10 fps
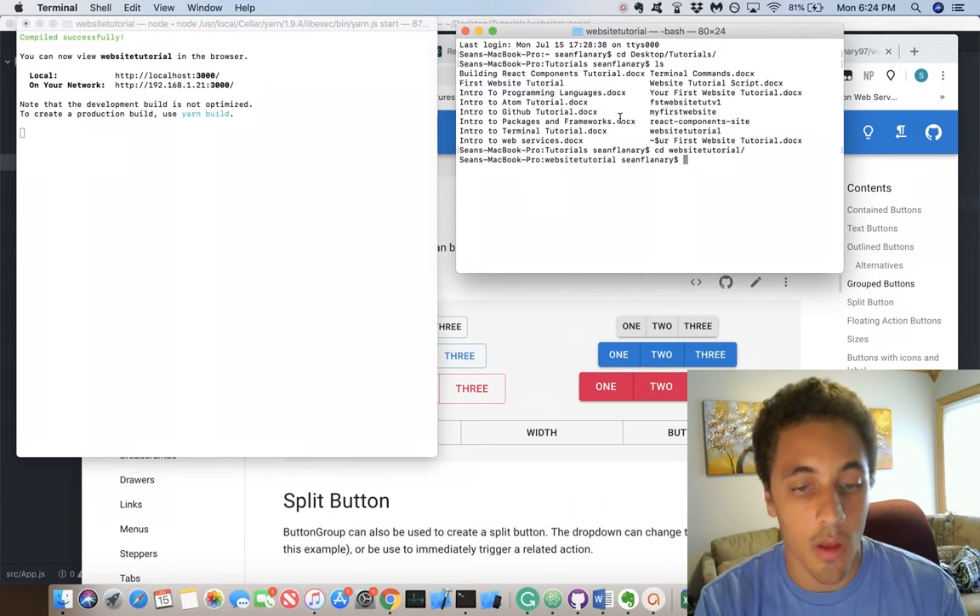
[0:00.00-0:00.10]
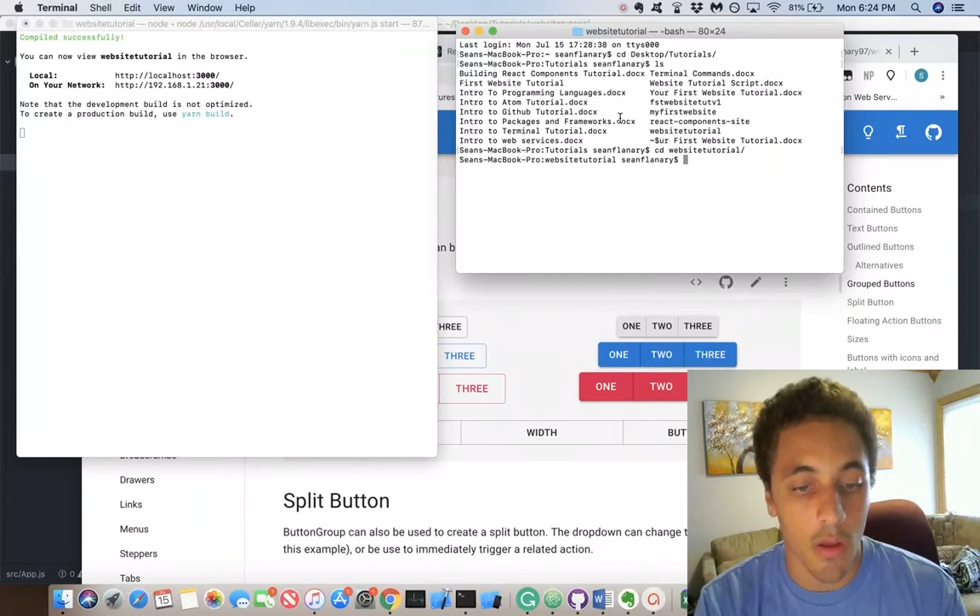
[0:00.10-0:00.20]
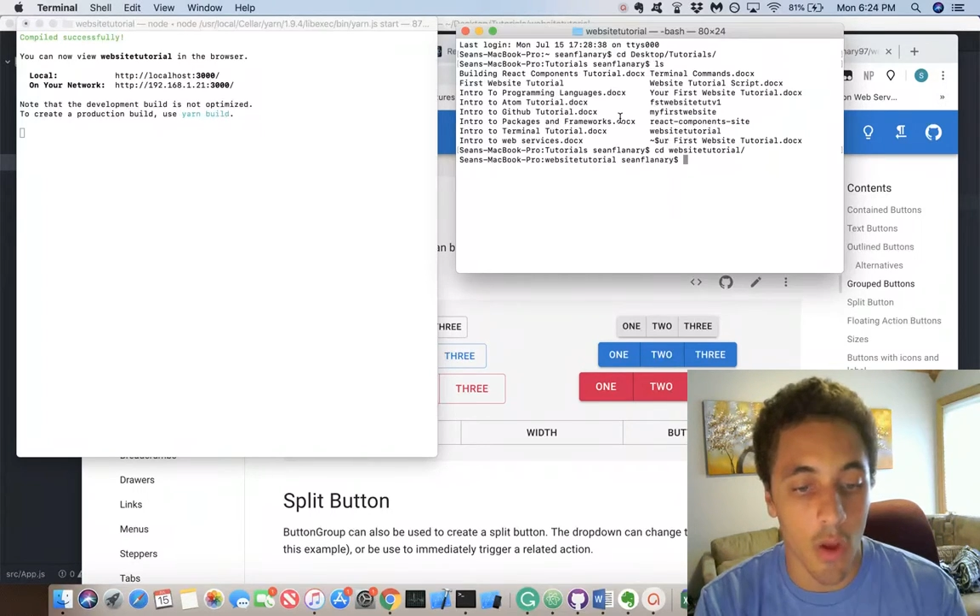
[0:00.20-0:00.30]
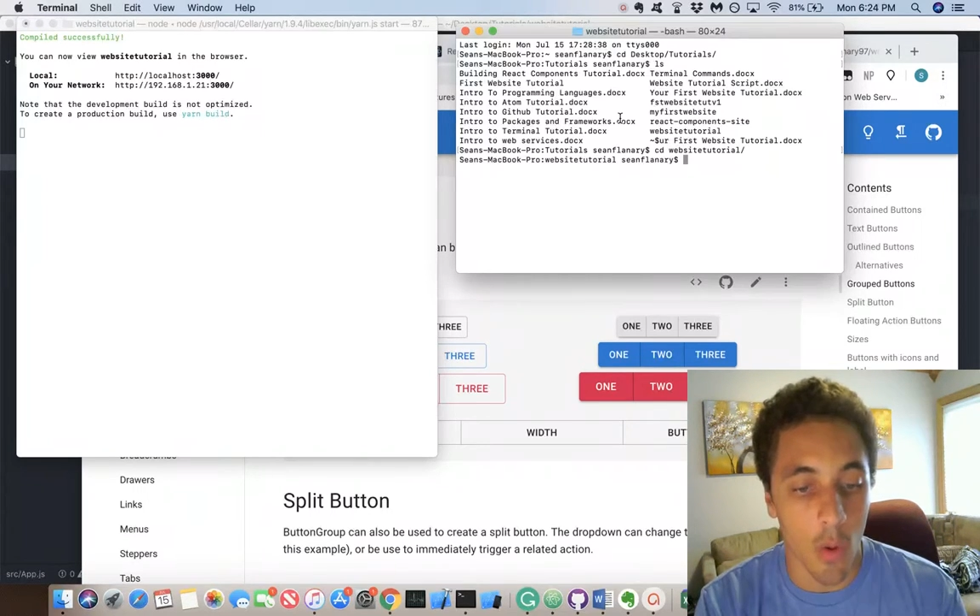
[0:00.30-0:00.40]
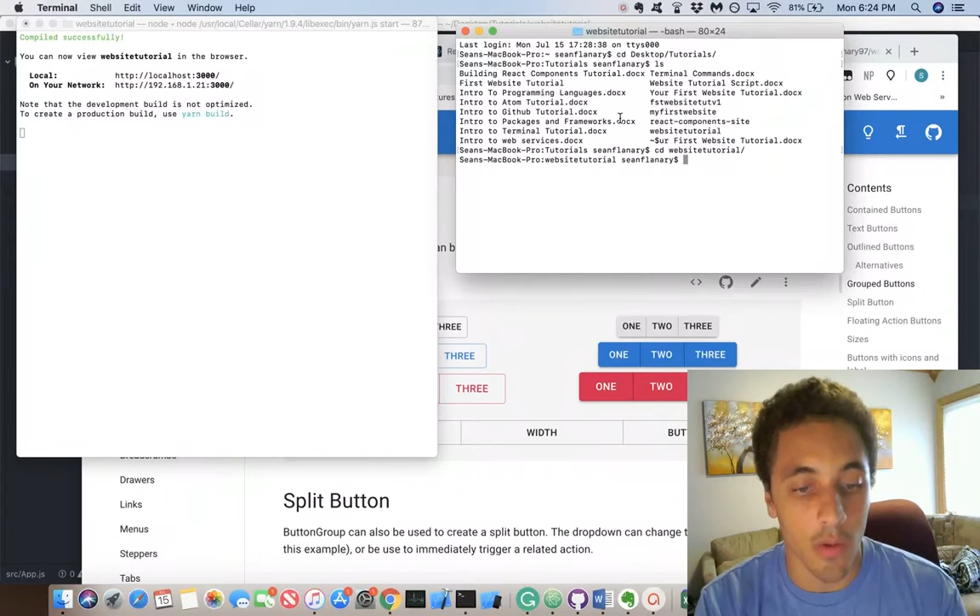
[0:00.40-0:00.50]

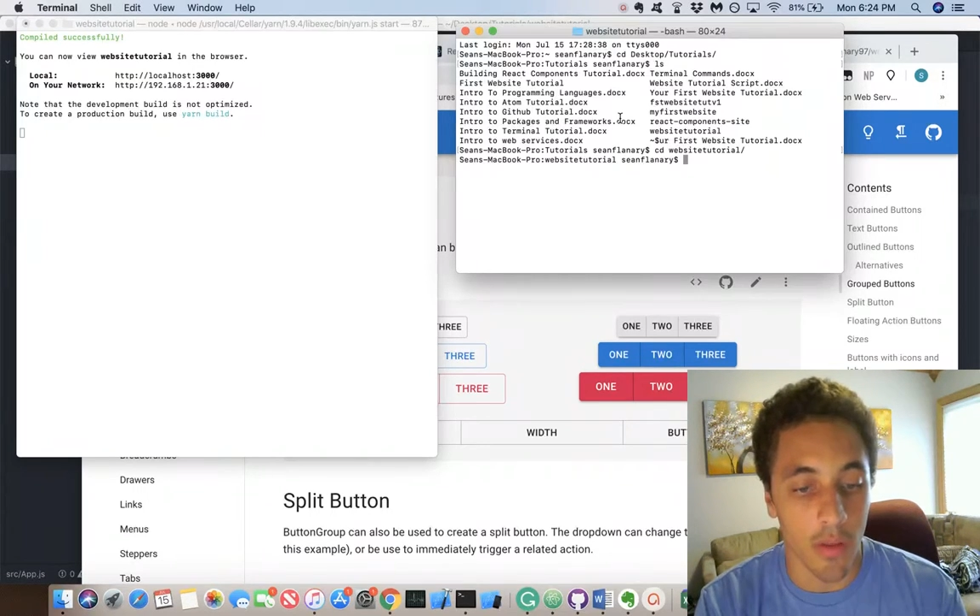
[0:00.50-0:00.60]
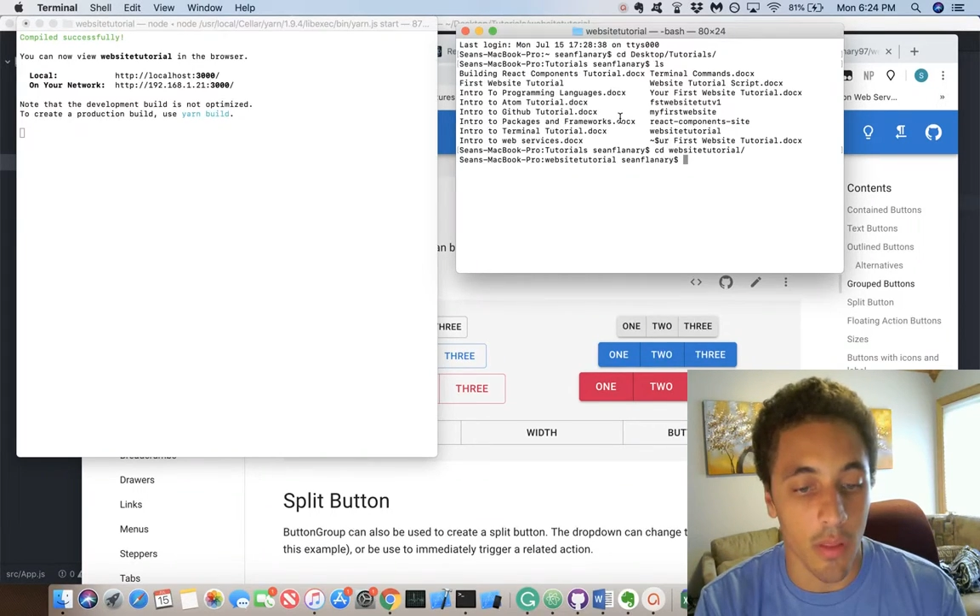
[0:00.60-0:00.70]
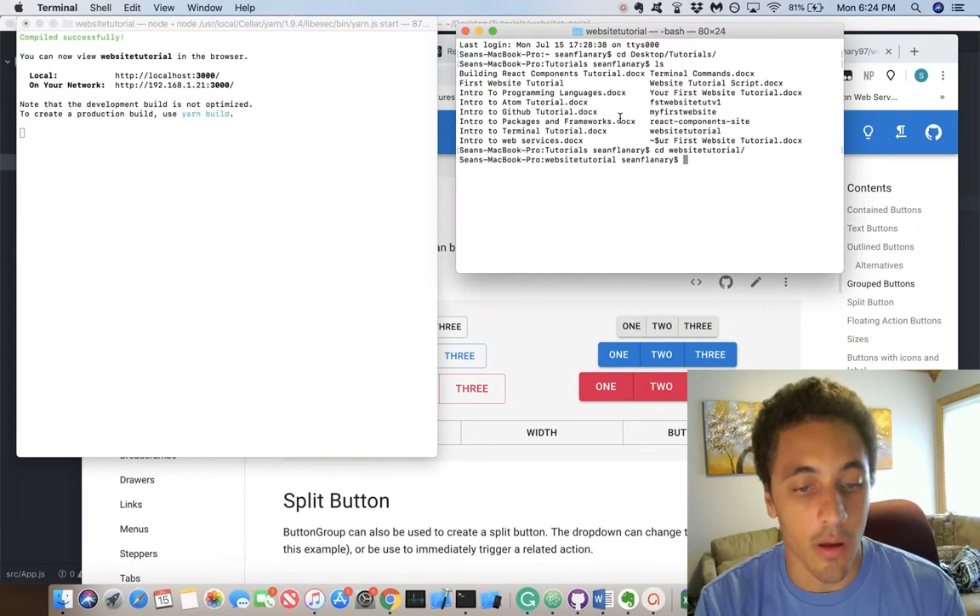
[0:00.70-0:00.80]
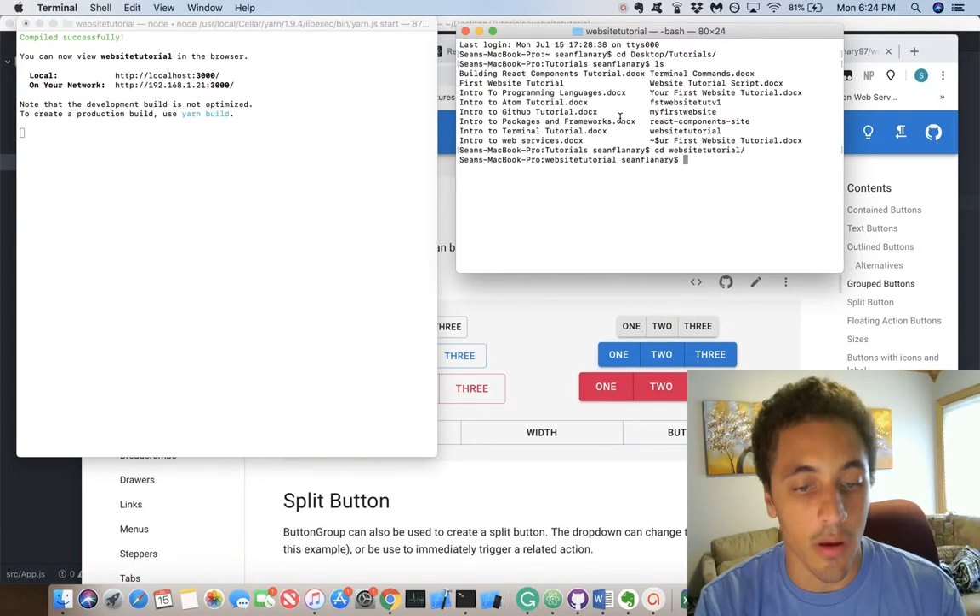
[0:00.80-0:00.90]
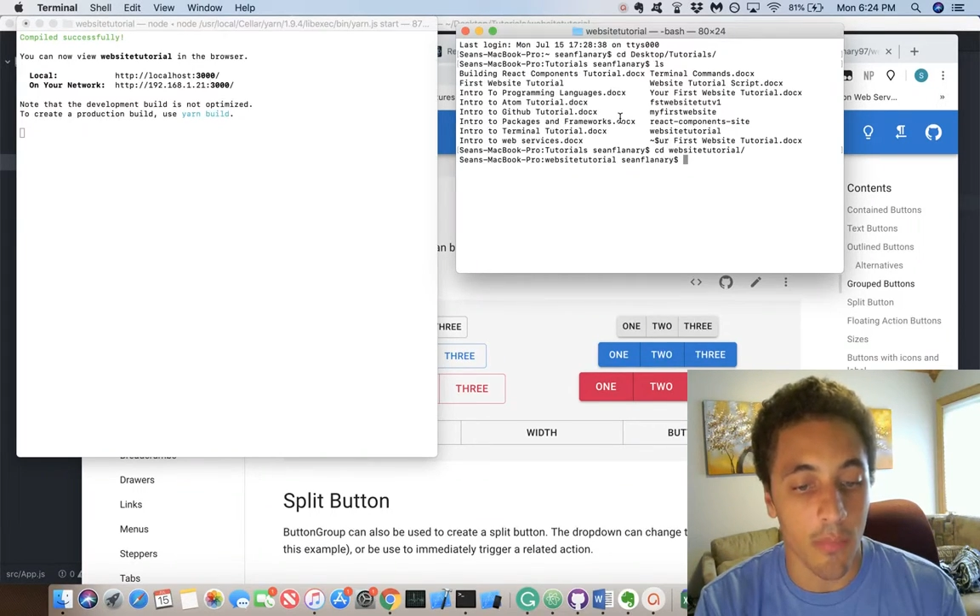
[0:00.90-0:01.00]
Go into
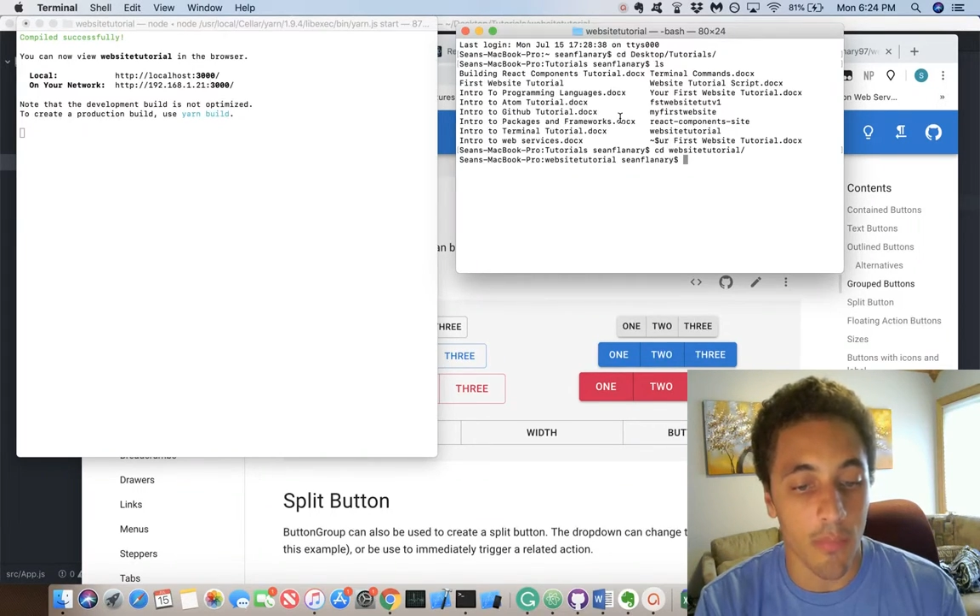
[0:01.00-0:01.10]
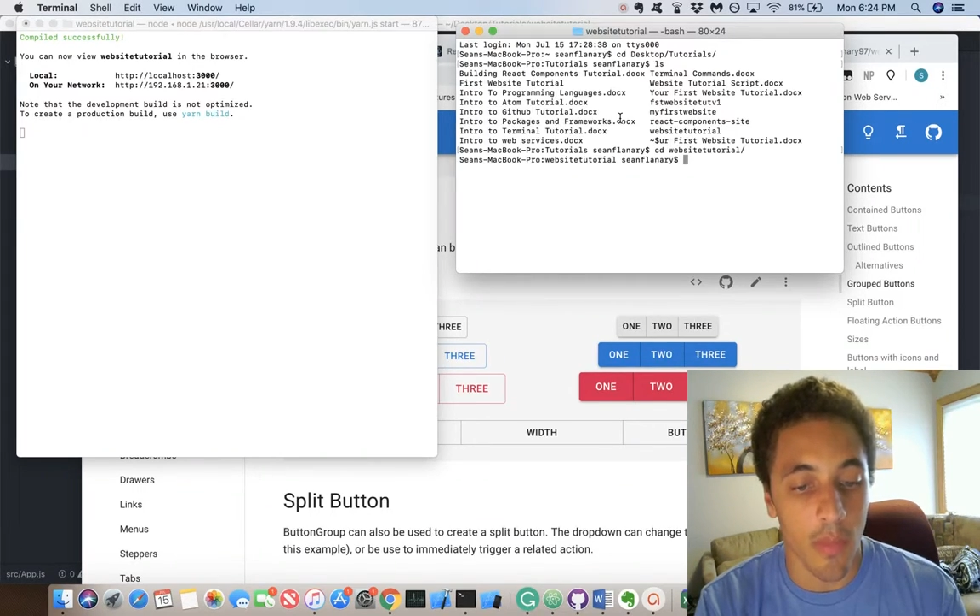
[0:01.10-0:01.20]
there,